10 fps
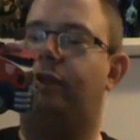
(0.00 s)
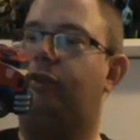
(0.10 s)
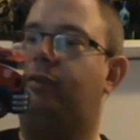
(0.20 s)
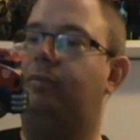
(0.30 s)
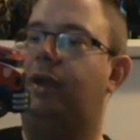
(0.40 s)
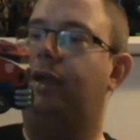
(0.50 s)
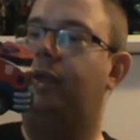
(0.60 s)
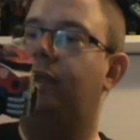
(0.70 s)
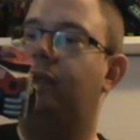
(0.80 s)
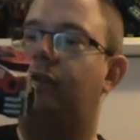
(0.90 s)
actually
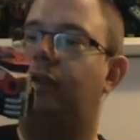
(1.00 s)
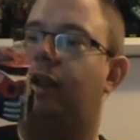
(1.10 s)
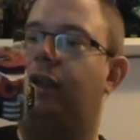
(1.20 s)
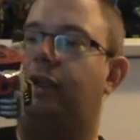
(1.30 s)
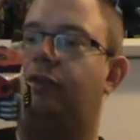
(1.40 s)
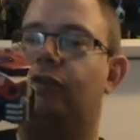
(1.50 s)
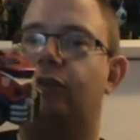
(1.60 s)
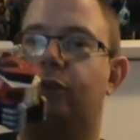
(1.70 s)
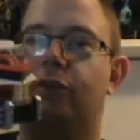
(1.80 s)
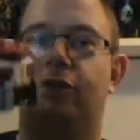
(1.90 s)
made a Legends
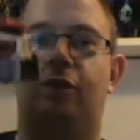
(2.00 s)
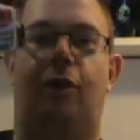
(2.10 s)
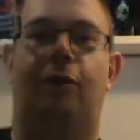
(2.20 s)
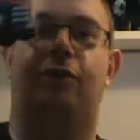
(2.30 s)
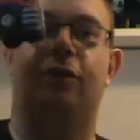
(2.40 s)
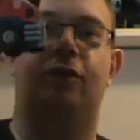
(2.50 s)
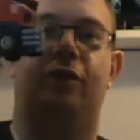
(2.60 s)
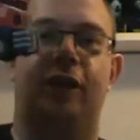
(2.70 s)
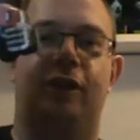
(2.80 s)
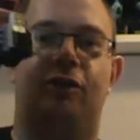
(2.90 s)
version of just
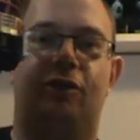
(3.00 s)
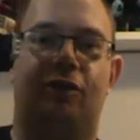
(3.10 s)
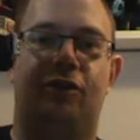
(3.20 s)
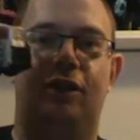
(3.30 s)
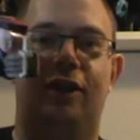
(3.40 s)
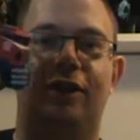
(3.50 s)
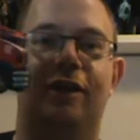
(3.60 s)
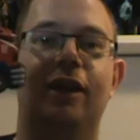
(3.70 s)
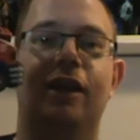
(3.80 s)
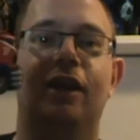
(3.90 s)
this.
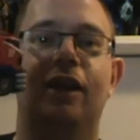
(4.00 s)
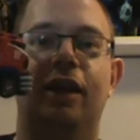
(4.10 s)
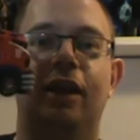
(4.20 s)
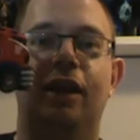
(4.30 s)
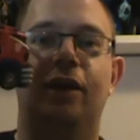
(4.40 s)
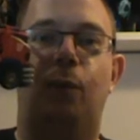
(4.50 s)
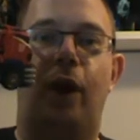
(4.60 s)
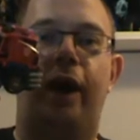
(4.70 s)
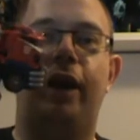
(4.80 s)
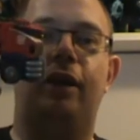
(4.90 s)

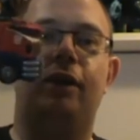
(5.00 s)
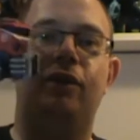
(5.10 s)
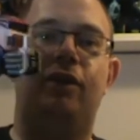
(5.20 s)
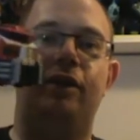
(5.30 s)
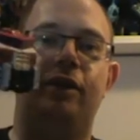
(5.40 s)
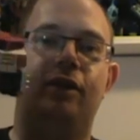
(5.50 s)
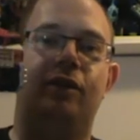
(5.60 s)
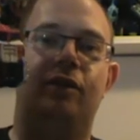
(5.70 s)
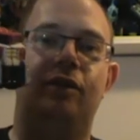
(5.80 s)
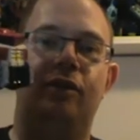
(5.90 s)
Why at least they
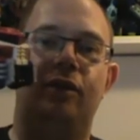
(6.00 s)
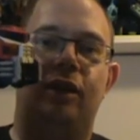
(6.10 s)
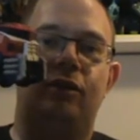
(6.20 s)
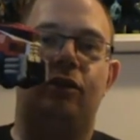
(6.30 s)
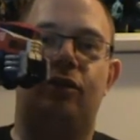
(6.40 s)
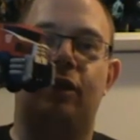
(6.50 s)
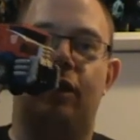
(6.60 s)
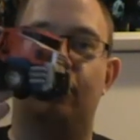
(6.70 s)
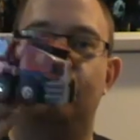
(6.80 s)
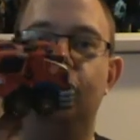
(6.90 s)
didn't just
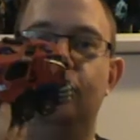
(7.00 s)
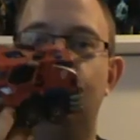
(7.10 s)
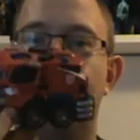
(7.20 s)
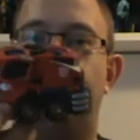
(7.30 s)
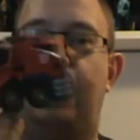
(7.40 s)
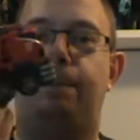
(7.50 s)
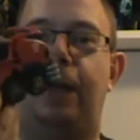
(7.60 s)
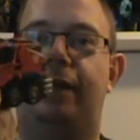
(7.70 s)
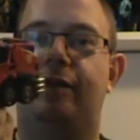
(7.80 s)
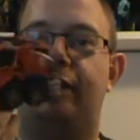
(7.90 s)
sell a loose
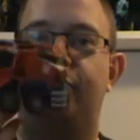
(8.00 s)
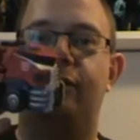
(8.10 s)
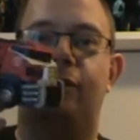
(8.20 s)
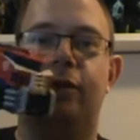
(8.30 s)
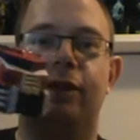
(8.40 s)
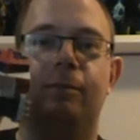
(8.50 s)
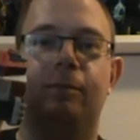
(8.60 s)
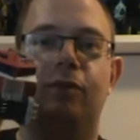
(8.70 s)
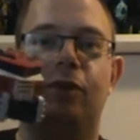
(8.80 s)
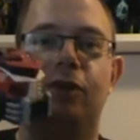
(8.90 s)
backpack thingy for
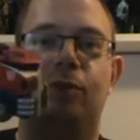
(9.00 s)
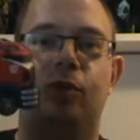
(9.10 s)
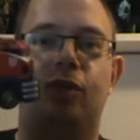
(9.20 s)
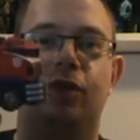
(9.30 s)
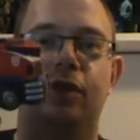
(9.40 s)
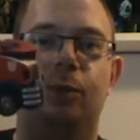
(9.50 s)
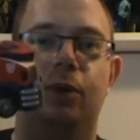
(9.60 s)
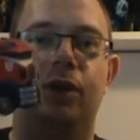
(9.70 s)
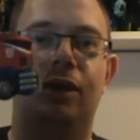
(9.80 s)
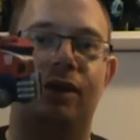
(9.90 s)
him so it would fully
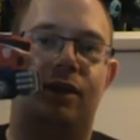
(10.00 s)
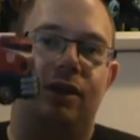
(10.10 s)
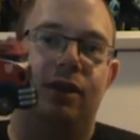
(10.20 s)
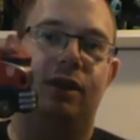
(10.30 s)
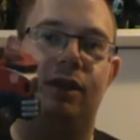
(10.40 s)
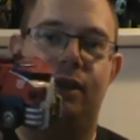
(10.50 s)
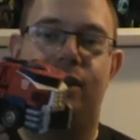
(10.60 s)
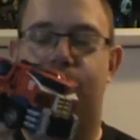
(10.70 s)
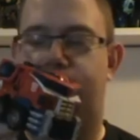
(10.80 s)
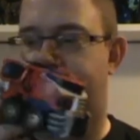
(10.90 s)
work.
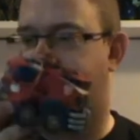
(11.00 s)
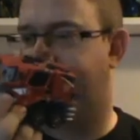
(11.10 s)
Well.